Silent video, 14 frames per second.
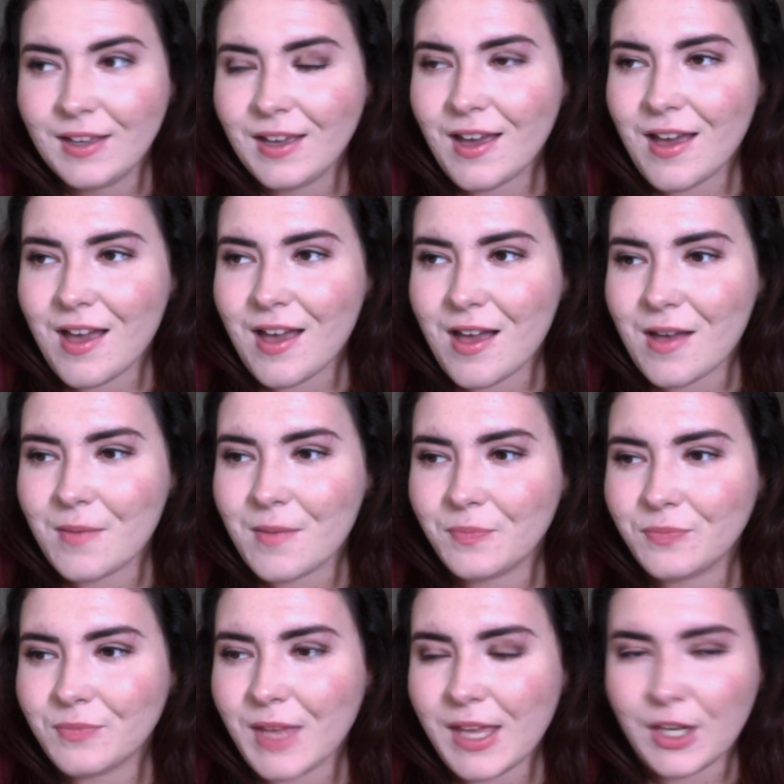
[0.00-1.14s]

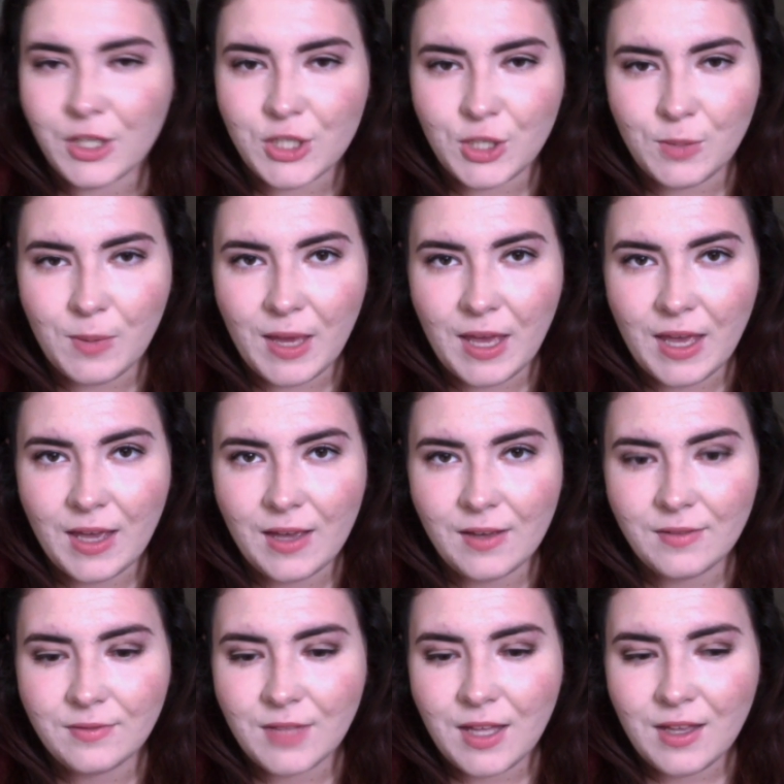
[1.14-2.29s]
inner tubing,
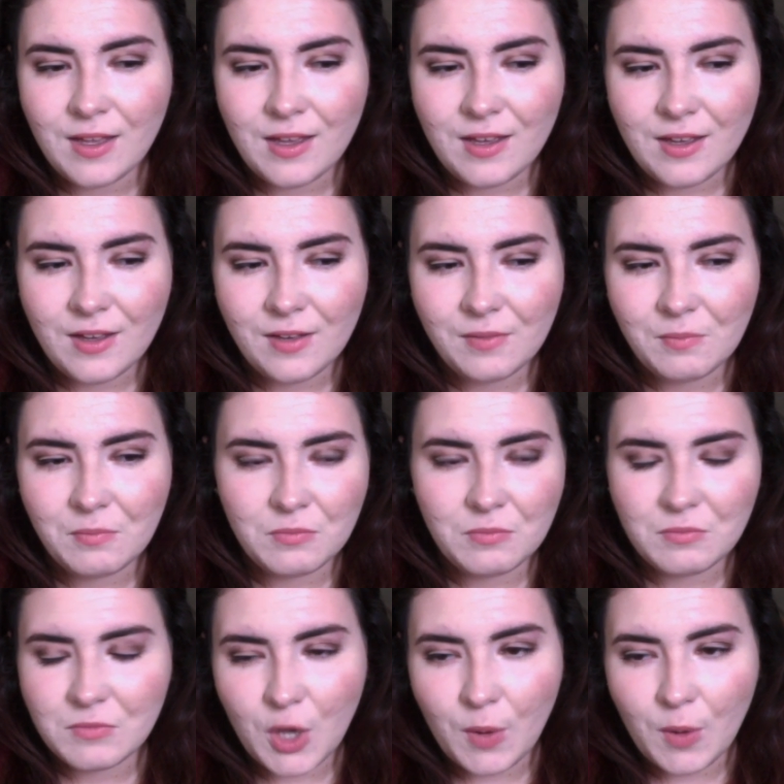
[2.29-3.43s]

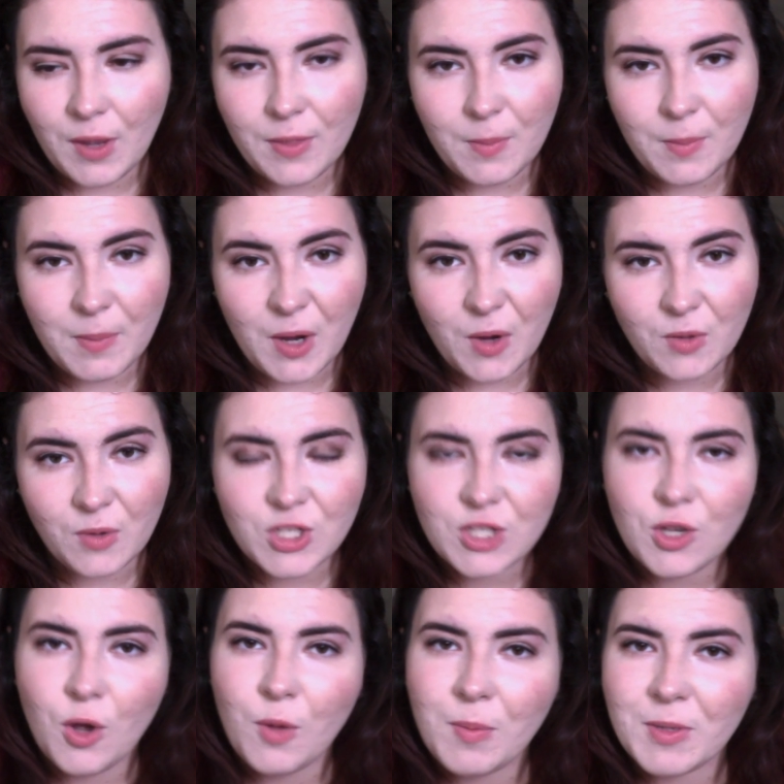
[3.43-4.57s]
going on the boat, just
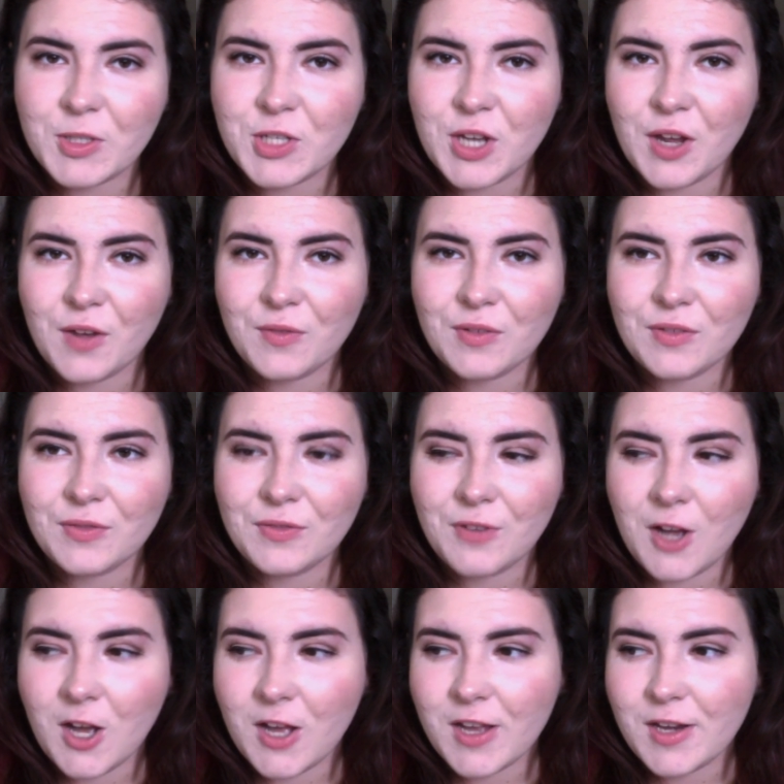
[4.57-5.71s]
a whole bunch of
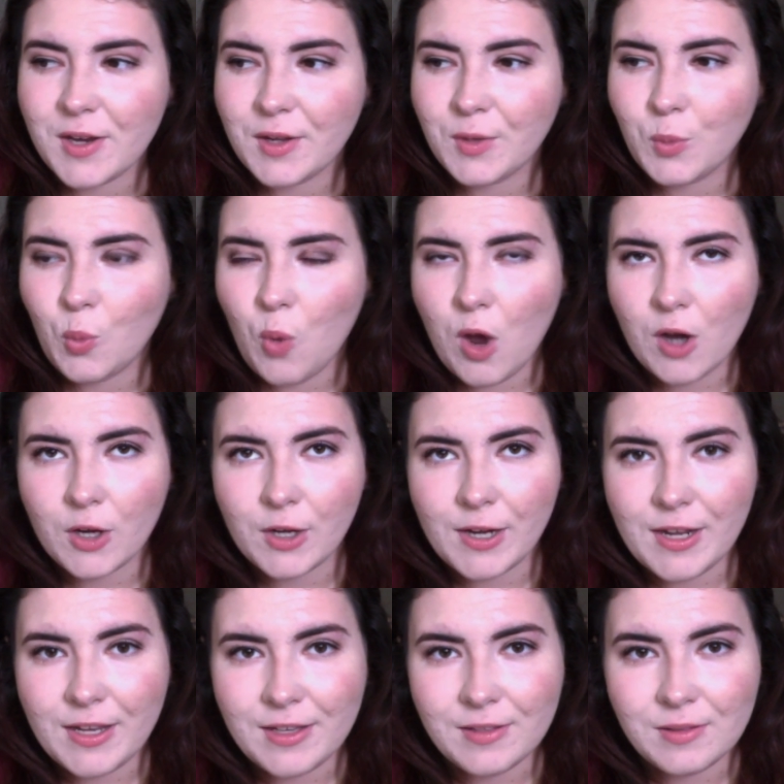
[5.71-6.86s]
fun,
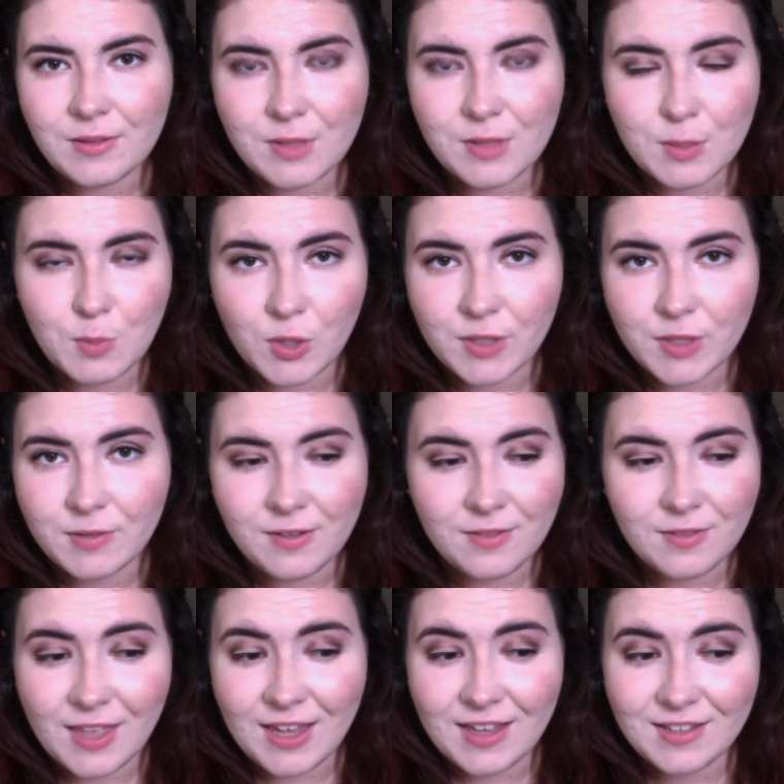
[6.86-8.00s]
watery sport
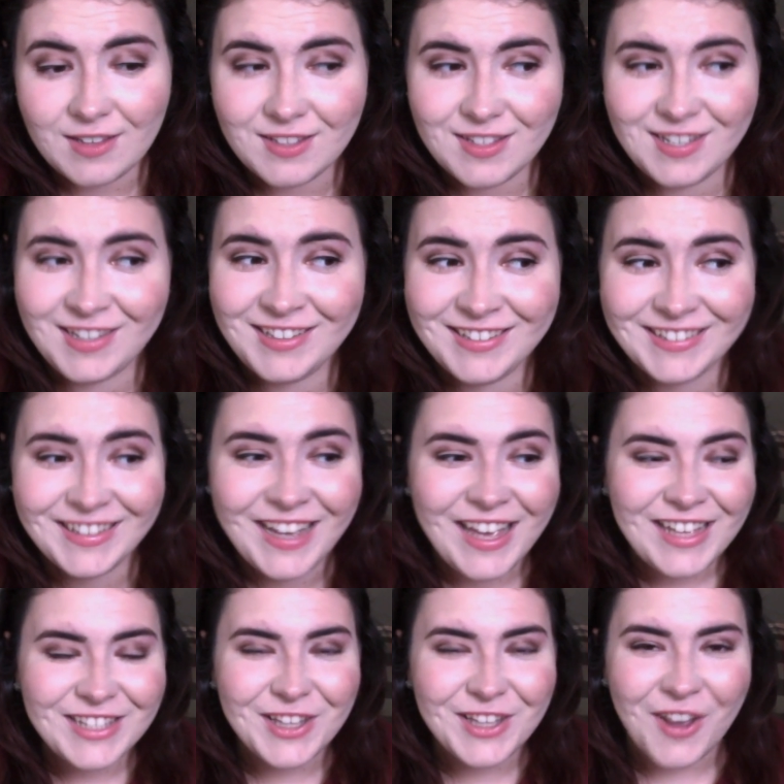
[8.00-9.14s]
things.
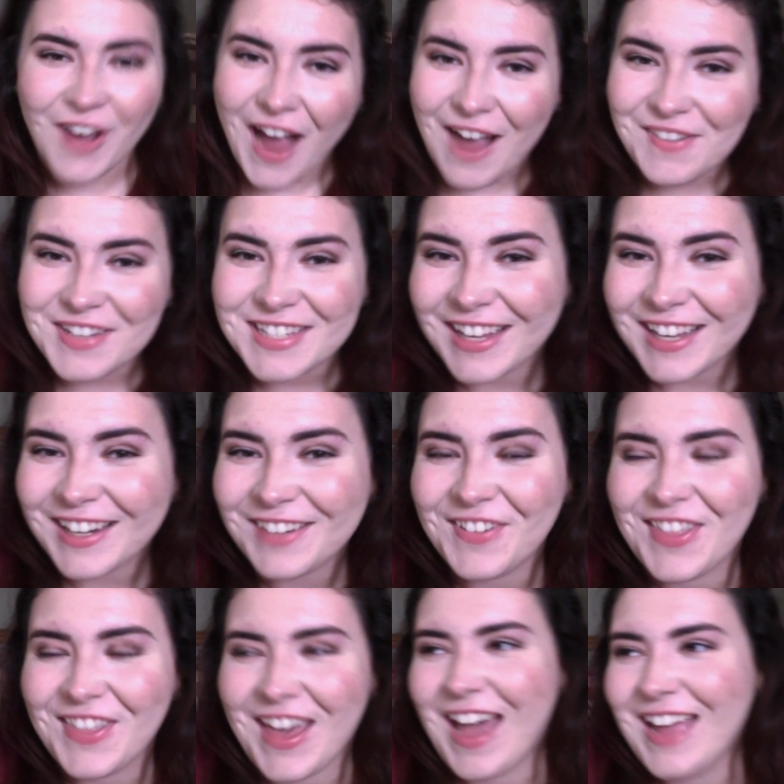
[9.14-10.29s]
So I'm excited for
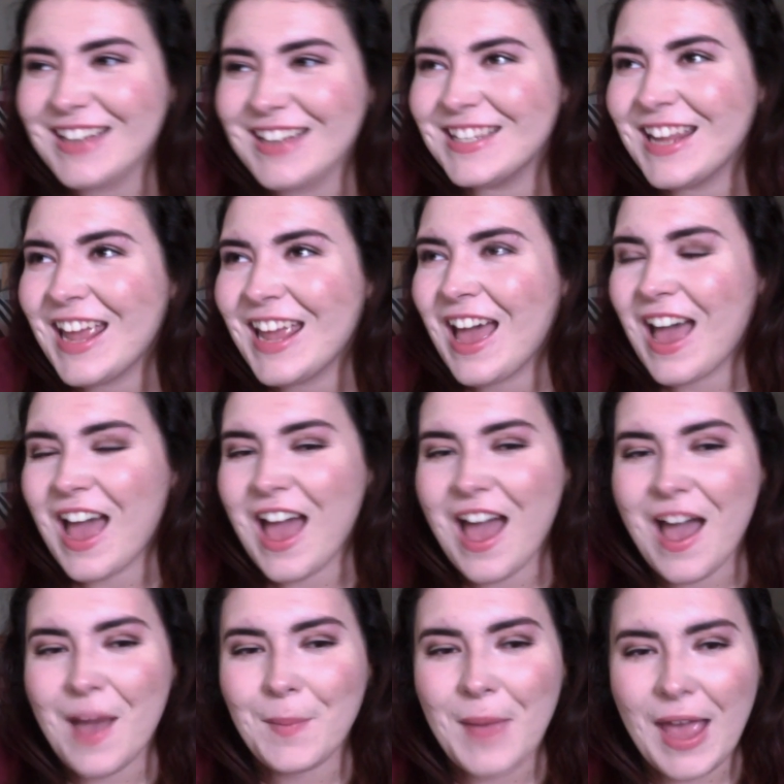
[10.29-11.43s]
that.
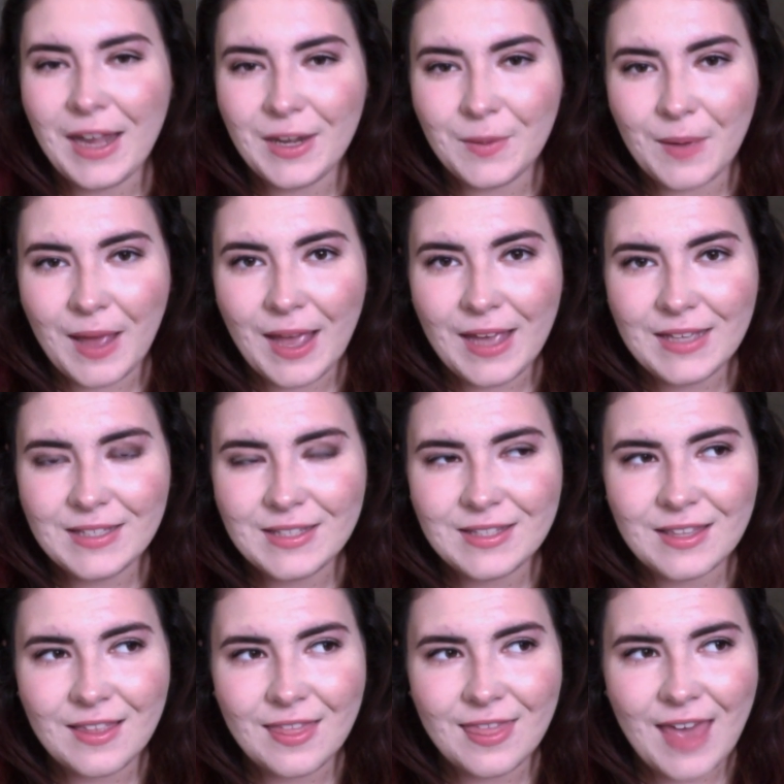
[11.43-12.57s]
Anyways,
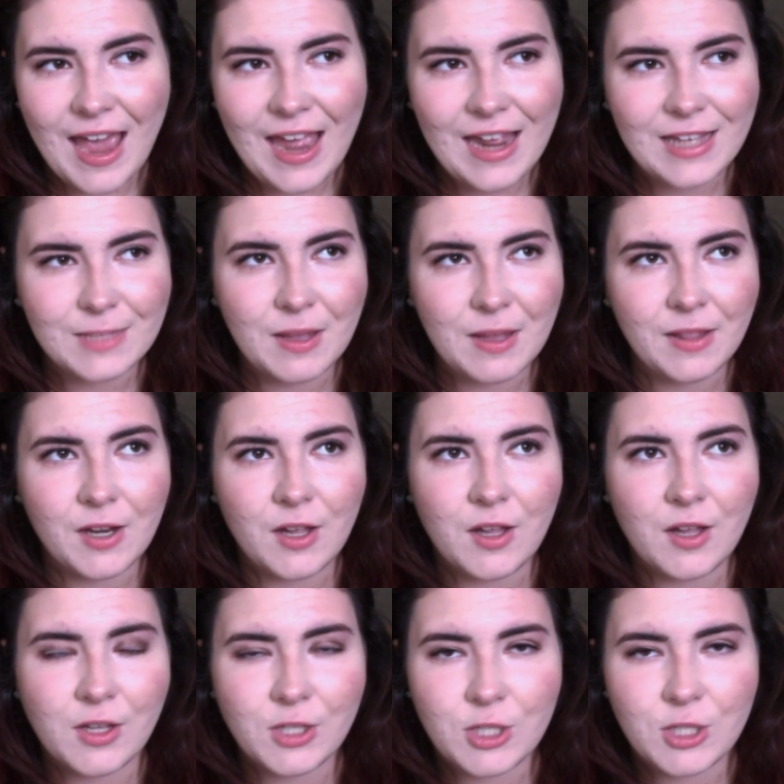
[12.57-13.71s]
that is my
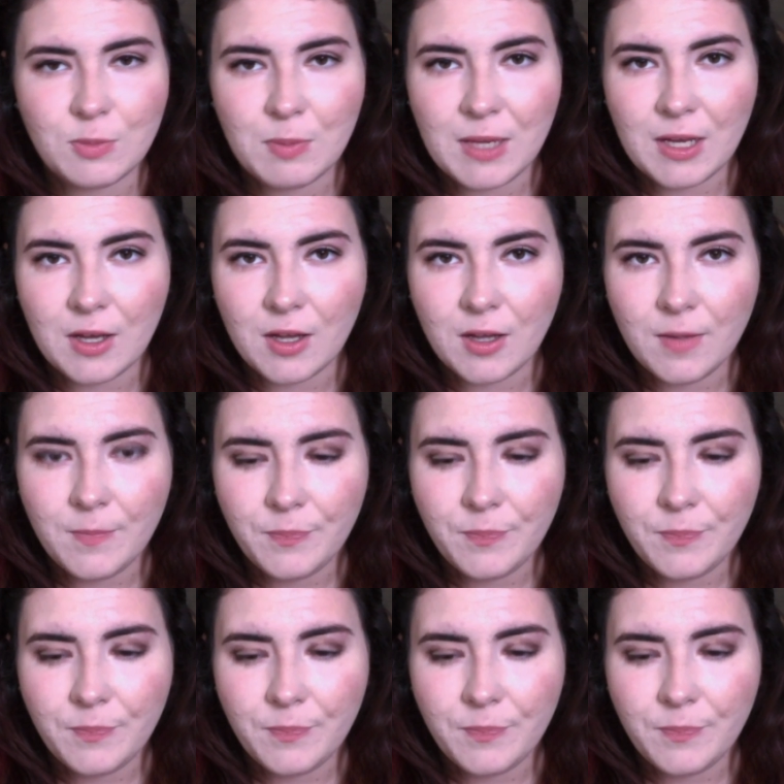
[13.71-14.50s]
little spiel.